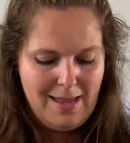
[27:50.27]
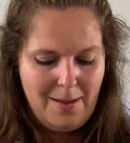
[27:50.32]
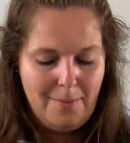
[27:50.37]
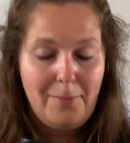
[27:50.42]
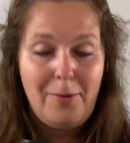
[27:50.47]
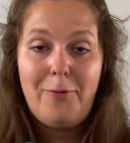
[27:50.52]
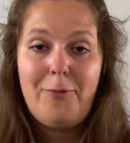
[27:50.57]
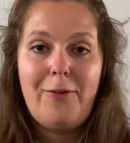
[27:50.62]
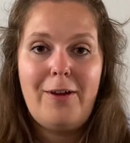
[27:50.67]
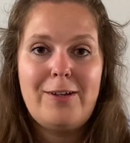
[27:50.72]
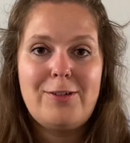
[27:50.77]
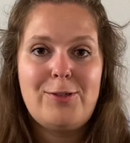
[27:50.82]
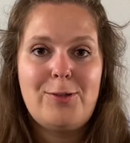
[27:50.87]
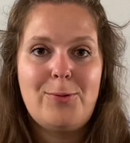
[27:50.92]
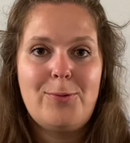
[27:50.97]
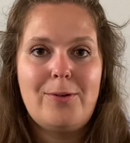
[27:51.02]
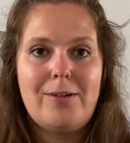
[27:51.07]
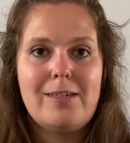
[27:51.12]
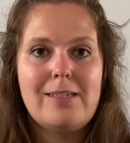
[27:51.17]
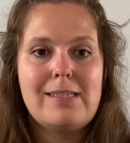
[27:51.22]
profession
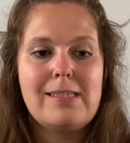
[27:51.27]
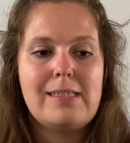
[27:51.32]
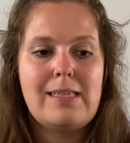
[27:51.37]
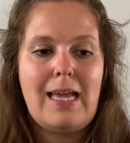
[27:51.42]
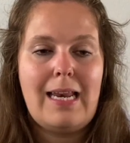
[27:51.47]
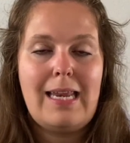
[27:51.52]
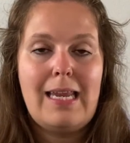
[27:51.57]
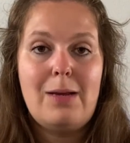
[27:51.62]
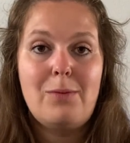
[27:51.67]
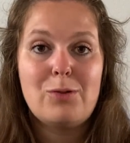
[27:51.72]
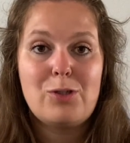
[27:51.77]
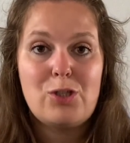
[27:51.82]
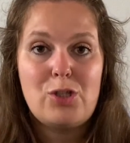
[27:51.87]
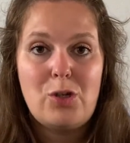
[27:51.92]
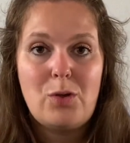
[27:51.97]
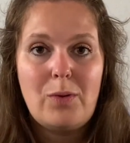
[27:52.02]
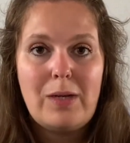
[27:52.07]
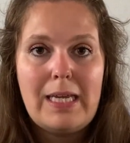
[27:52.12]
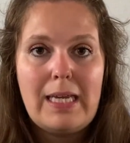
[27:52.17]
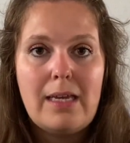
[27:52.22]
was that he was
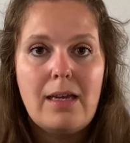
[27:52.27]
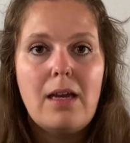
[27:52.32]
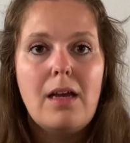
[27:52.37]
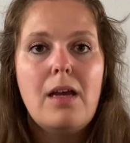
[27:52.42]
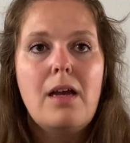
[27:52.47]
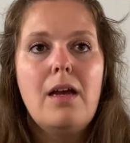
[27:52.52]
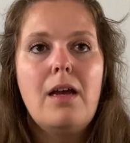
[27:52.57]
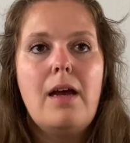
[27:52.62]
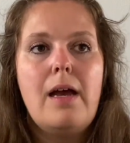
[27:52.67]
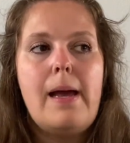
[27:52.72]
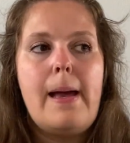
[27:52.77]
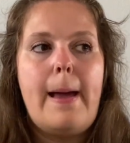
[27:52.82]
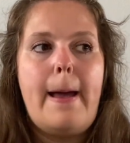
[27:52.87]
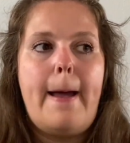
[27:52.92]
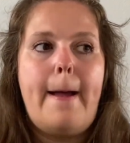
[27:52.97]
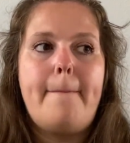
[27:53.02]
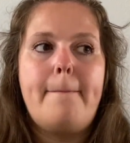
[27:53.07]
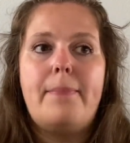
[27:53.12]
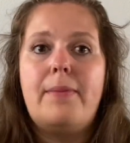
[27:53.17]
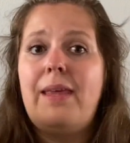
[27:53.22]
doing.
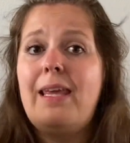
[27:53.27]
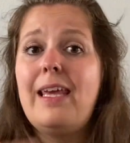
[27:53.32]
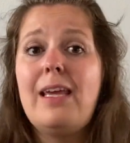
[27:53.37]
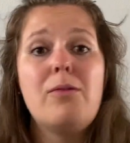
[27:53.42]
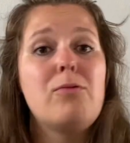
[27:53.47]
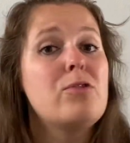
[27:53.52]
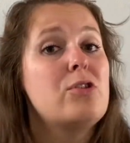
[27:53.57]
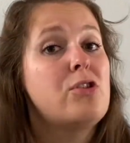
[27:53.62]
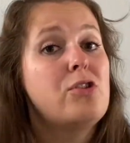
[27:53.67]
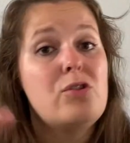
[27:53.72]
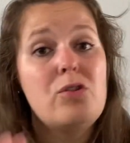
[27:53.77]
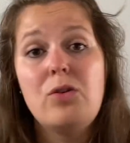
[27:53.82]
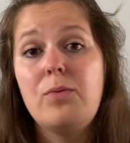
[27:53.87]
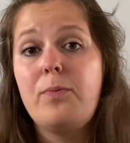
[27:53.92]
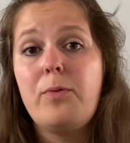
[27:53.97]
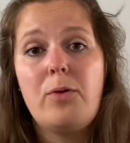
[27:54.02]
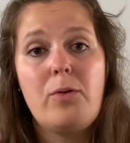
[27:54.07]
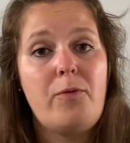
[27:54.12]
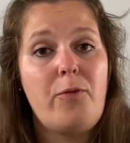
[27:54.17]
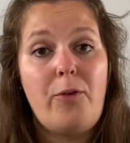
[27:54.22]
He was
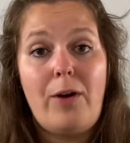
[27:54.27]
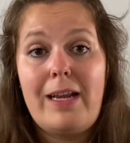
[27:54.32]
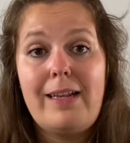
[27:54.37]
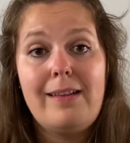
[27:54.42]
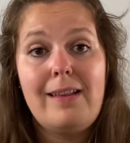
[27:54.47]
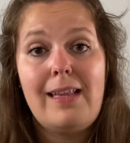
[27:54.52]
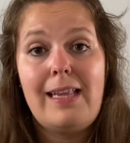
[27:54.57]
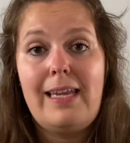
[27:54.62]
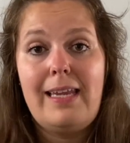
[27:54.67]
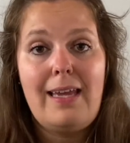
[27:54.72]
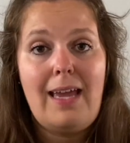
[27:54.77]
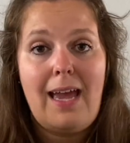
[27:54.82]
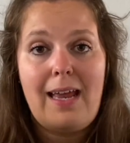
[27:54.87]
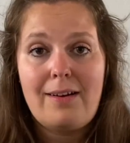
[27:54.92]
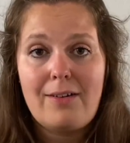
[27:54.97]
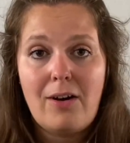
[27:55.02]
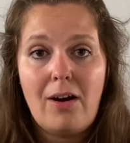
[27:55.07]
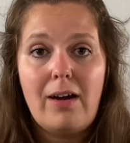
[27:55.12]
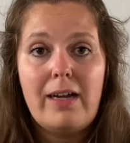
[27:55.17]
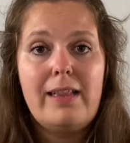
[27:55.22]
super friendly and
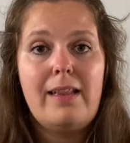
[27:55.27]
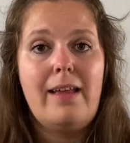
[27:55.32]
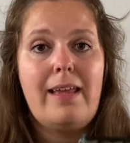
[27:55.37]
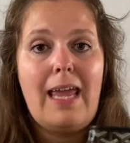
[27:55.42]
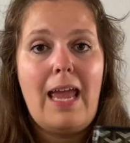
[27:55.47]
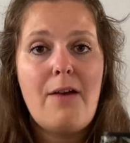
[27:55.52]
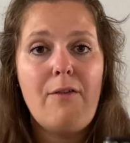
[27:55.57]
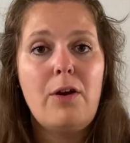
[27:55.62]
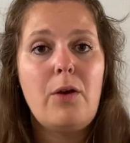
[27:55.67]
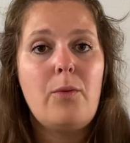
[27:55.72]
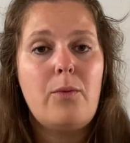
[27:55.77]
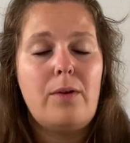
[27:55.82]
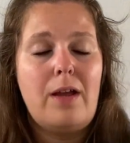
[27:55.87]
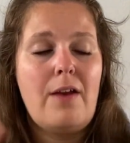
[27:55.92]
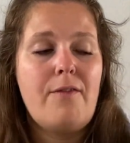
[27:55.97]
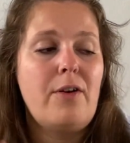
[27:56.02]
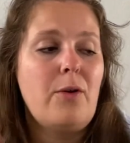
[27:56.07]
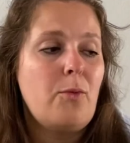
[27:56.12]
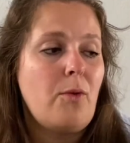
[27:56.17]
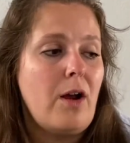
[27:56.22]
kind. Like,
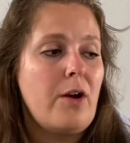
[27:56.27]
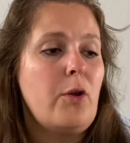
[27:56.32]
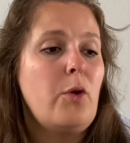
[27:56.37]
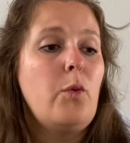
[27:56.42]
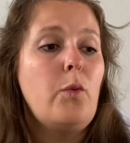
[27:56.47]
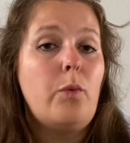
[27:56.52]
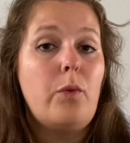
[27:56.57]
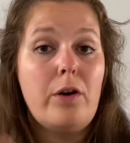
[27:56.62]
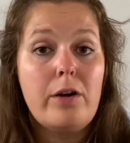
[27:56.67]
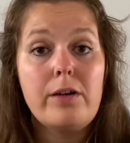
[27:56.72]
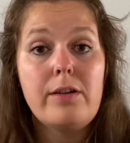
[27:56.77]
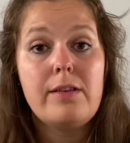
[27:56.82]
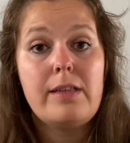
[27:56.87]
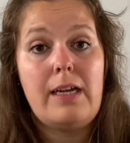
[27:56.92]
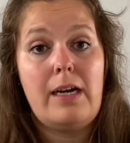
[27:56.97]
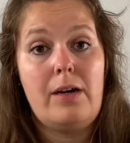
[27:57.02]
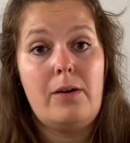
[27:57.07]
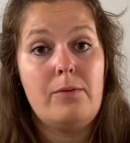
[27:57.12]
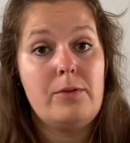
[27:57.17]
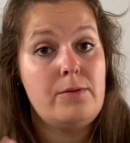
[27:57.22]
everyone who worked
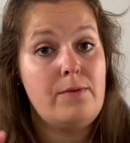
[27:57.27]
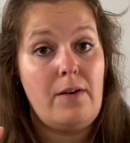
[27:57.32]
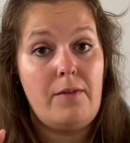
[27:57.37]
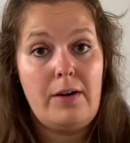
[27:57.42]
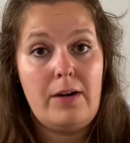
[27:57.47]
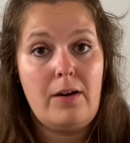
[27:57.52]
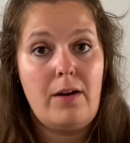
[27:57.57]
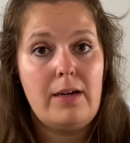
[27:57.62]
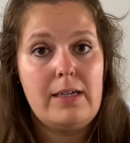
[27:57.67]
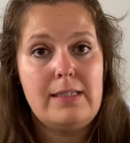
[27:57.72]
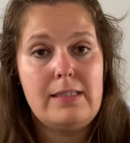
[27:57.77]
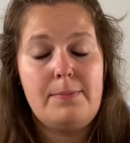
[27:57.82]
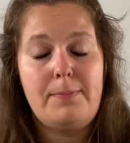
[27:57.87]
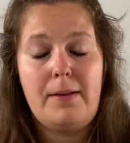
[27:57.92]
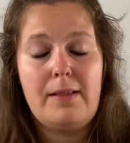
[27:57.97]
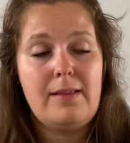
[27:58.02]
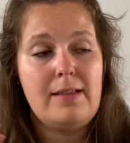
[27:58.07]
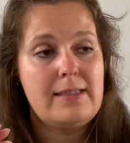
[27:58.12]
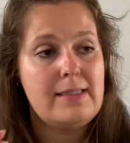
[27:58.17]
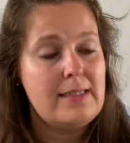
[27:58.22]
there was very nice, but
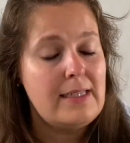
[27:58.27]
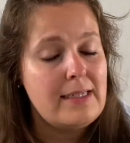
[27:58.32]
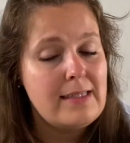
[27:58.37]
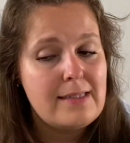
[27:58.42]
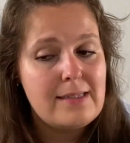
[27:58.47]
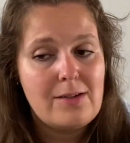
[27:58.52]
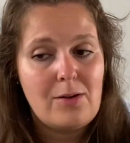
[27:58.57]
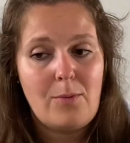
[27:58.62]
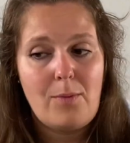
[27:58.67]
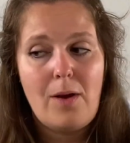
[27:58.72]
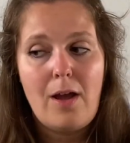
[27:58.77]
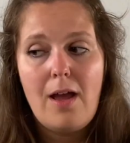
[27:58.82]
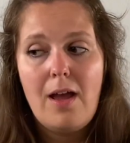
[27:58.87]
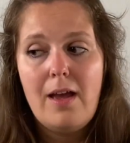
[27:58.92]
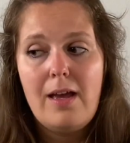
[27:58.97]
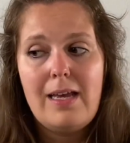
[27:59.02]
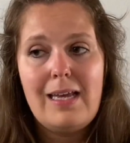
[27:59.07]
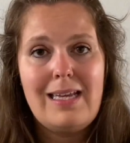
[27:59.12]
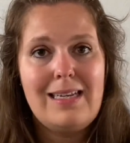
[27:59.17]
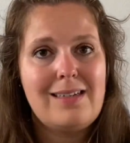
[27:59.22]
the system,
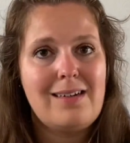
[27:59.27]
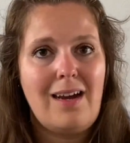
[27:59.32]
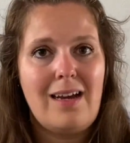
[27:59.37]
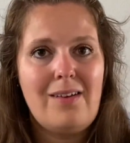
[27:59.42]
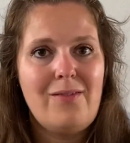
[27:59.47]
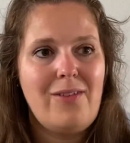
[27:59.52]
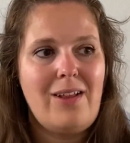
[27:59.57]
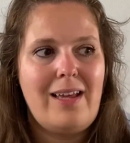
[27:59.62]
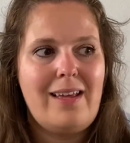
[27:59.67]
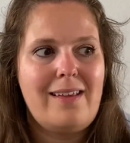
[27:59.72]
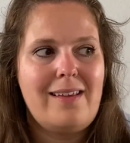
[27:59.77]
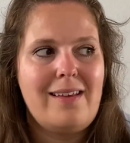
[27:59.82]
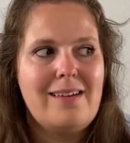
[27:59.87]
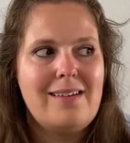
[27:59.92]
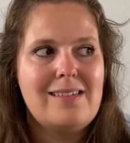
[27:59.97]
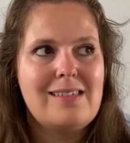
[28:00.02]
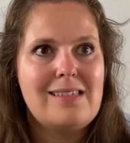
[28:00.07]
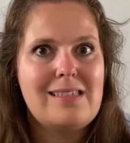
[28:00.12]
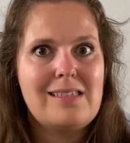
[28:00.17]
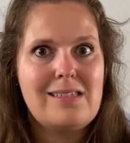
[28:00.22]
it kind of like
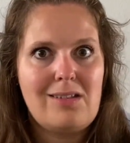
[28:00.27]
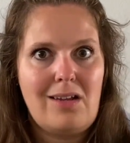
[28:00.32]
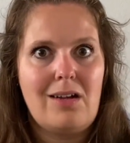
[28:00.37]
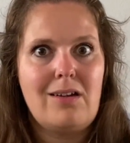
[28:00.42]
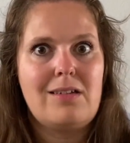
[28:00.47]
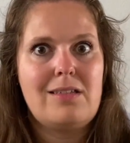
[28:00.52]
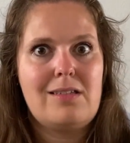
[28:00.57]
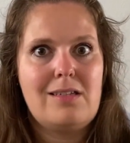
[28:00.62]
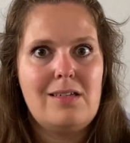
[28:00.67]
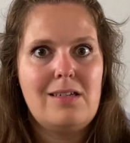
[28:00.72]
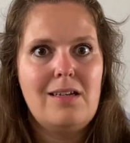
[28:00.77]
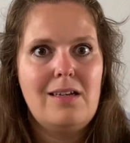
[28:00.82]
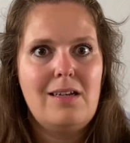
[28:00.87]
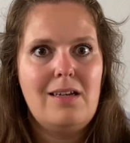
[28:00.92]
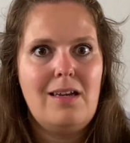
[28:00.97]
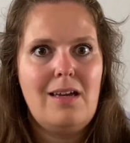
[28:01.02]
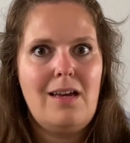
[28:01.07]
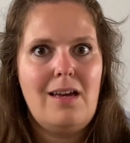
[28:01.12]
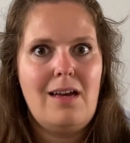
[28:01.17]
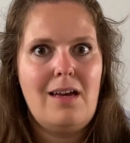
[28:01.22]
sucked,
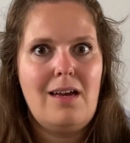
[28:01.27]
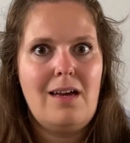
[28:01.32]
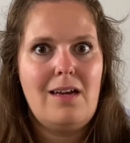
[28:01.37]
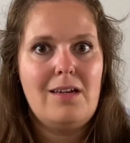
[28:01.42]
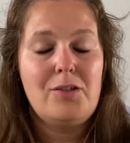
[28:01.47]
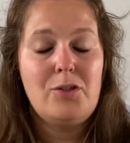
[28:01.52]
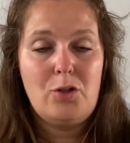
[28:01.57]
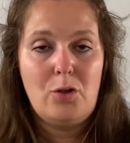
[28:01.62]
to